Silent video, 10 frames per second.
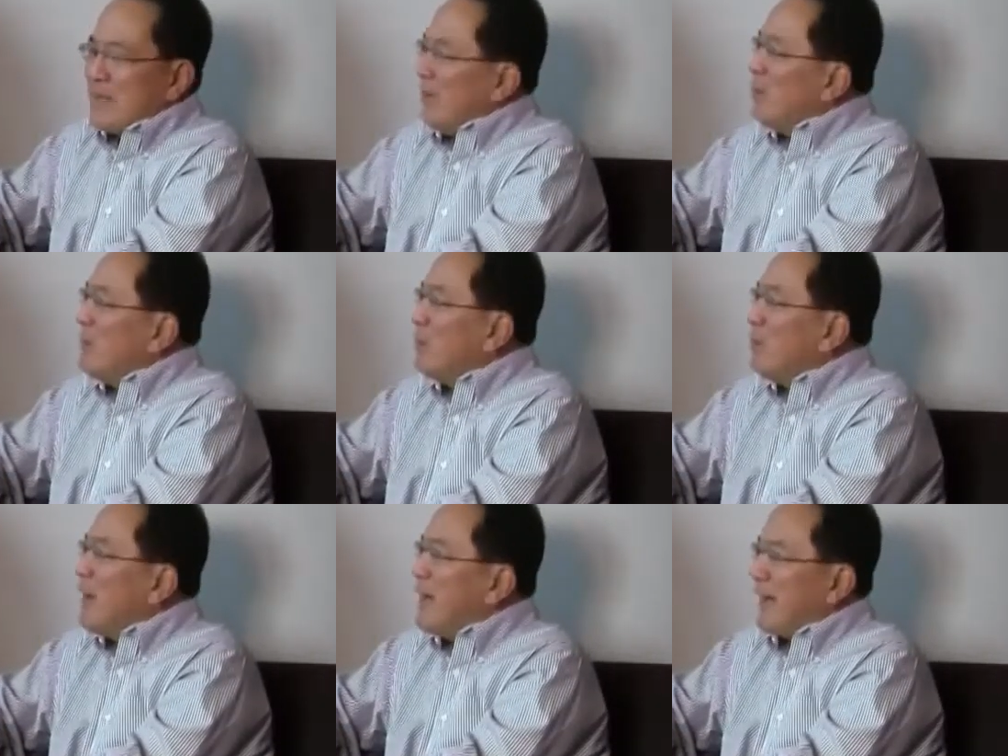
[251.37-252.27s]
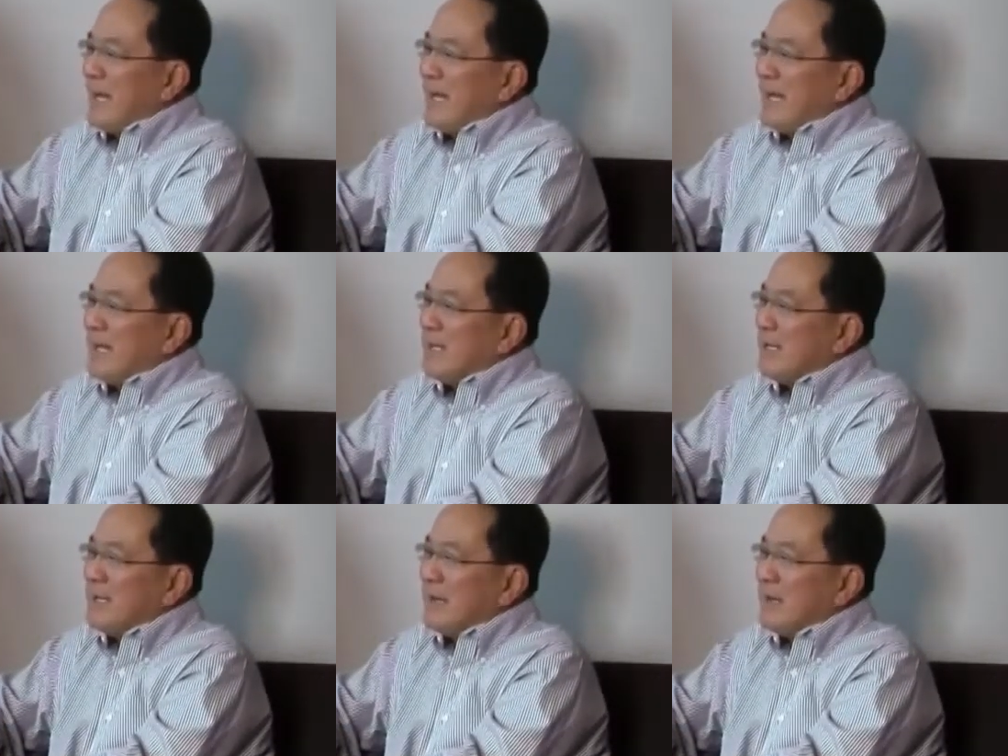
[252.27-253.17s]
I wonder why, and
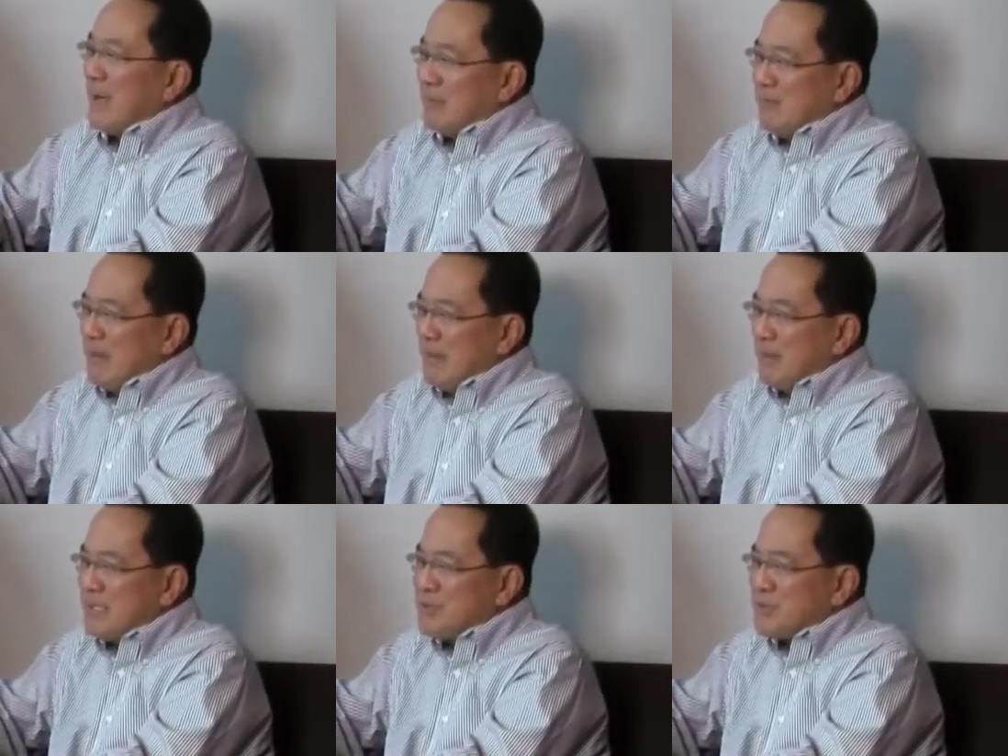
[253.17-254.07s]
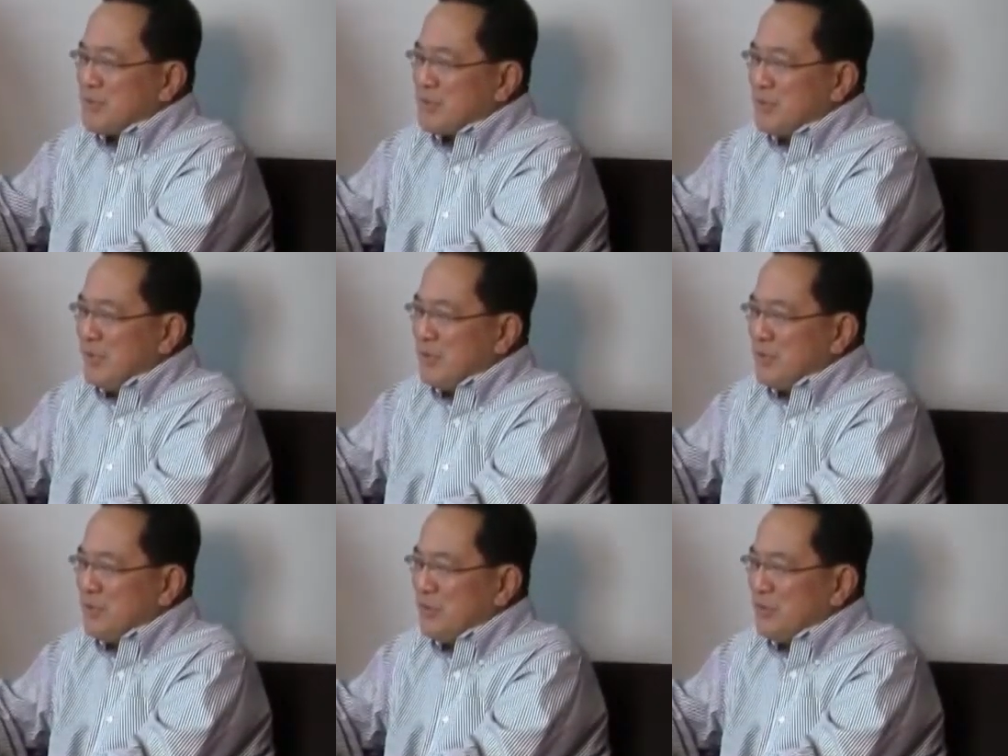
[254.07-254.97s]
I bet
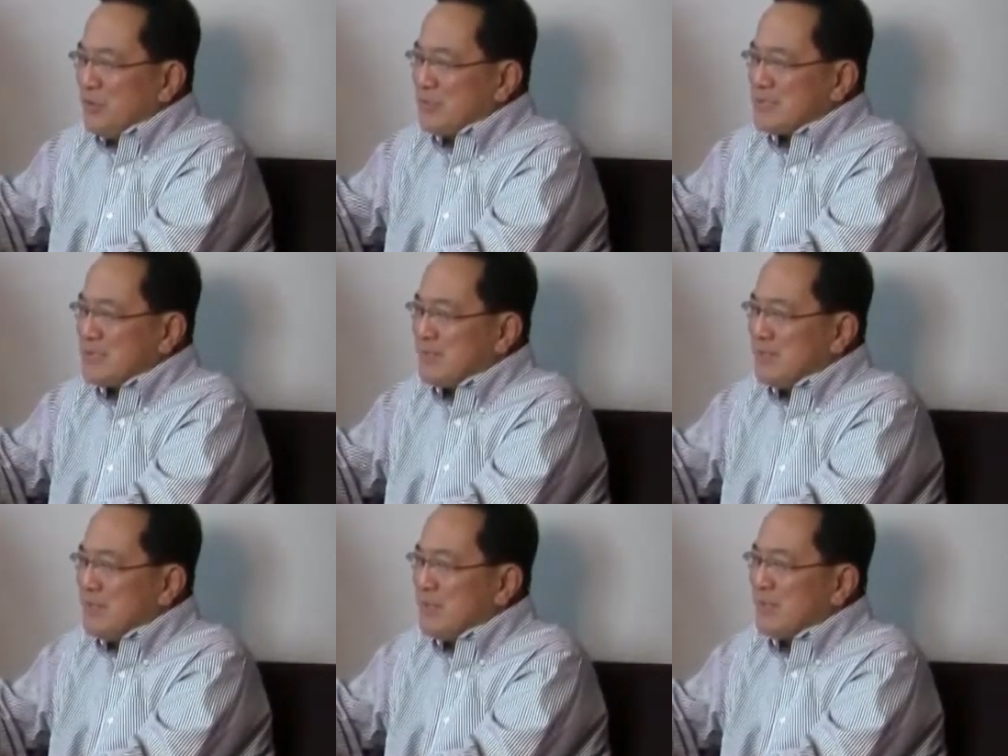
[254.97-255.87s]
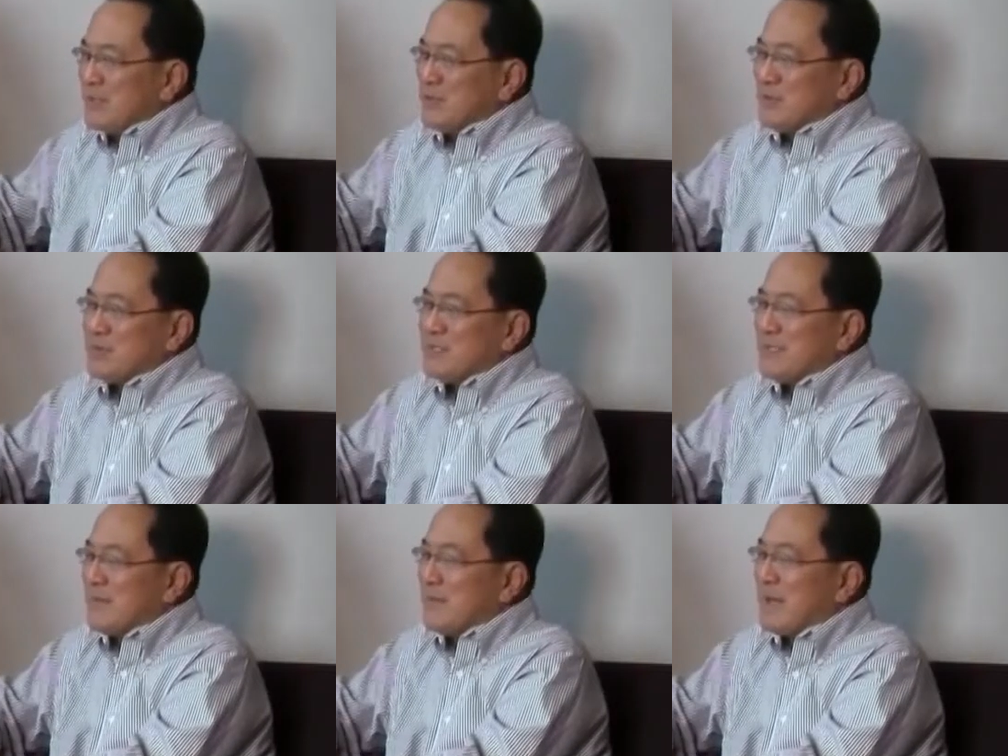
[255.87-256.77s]
your bosses at Merck told you the
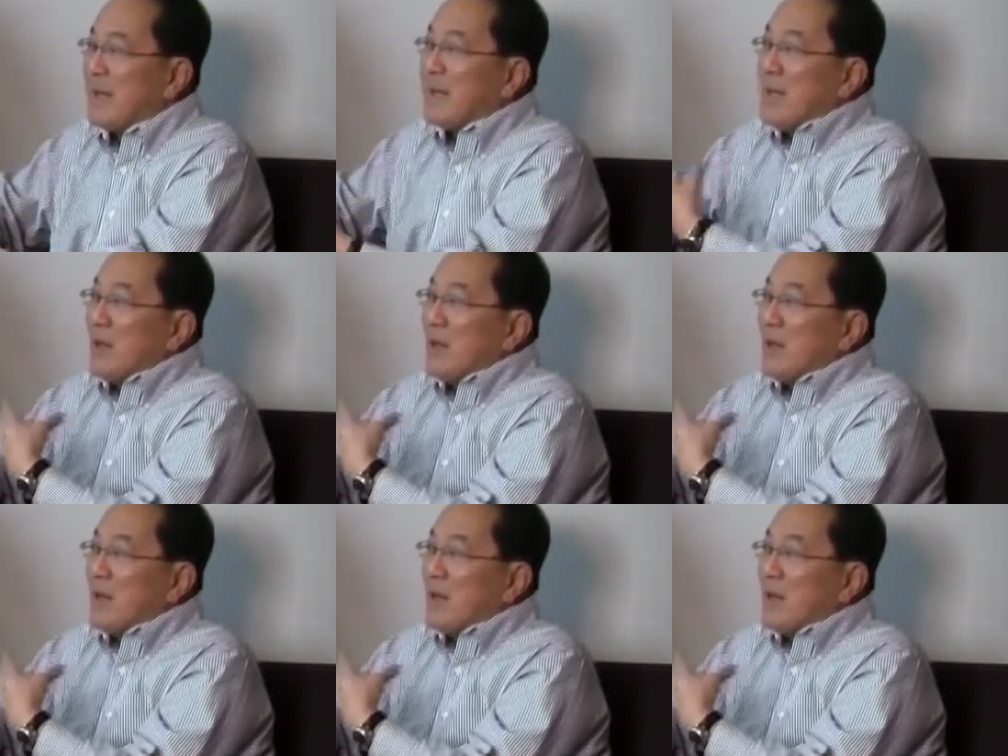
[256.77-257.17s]
same thing.